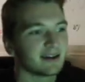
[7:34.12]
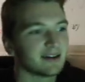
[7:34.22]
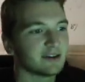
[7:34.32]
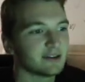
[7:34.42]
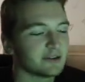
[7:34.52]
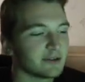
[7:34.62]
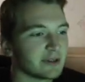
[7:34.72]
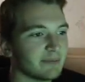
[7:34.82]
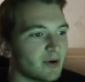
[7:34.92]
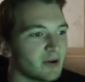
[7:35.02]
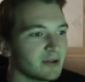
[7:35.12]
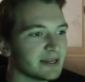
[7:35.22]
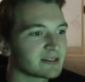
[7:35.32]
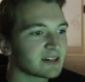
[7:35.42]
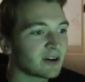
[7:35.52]
Holy
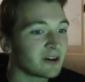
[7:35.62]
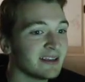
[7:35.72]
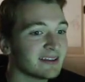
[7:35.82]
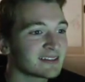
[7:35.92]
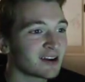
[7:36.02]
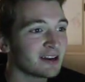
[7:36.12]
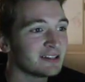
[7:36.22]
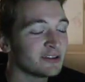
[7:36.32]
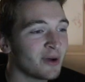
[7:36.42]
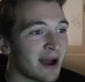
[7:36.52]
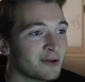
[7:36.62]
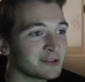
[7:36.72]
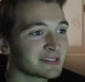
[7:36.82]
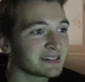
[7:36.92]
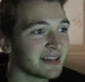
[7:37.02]
moly, it's already two
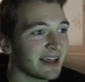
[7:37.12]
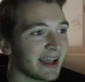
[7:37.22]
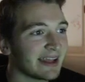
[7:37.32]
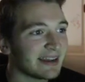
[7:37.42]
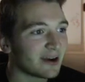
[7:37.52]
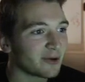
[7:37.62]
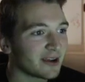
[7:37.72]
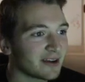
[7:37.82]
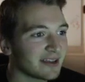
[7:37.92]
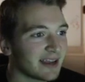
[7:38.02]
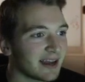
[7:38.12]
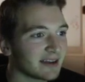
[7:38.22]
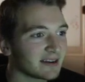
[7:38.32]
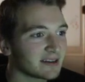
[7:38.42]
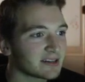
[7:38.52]
outs. And now we already
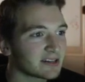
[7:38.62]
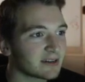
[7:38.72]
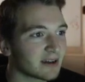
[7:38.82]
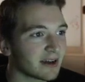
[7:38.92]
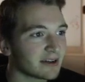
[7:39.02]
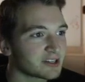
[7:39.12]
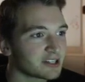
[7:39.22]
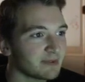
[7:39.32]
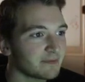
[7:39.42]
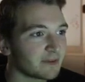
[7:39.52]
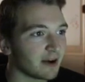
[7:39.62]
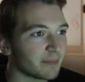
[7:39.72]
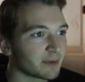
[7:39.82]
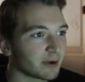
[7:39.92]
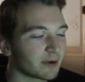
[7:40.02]
got Schimpf
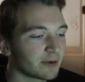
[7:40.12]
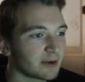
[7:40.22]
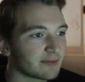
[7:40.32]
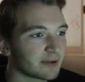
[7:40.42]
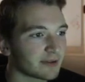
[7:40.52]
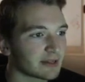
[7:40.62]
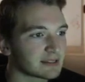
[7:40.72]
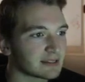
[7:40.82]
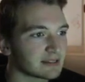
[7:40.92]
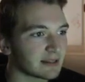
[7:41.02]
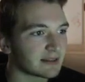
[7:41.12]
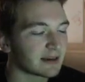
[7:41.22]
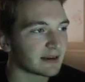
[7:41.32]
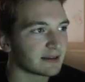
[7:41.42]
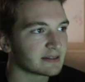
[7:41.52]
up, or whoever this is. I
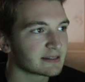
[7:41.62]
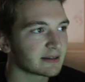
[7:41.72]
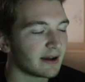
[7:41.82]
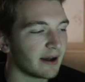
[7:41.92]
think it is.